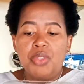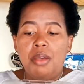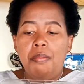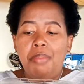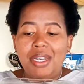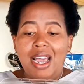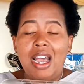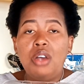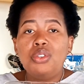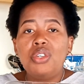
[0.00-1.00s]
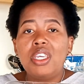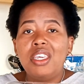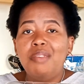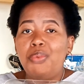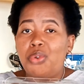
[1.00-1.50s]
But how to
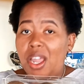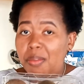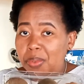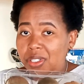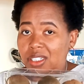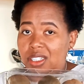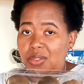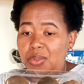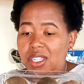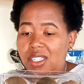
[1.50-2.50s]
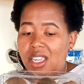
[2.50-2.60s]
keep ripened kiwis